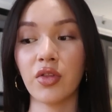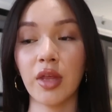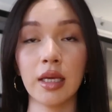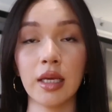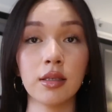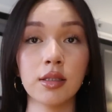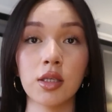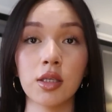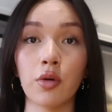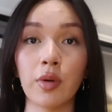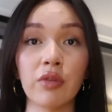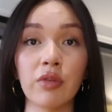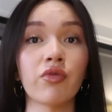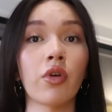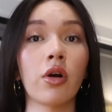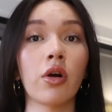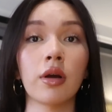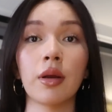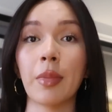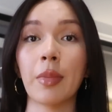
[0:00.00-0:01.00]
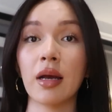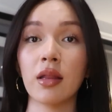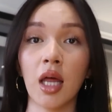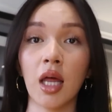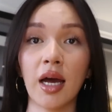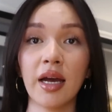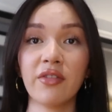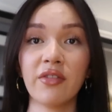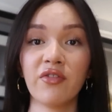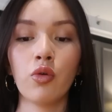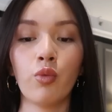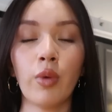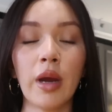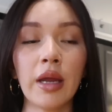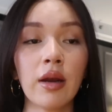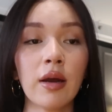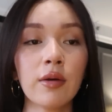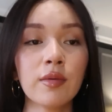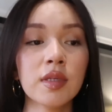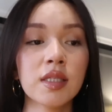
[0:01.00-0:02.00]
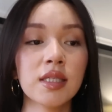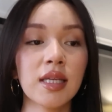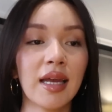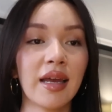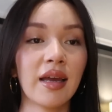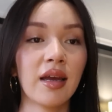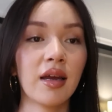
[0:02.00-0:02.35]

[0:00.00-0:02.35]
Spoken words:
things going wrong in my life. When I was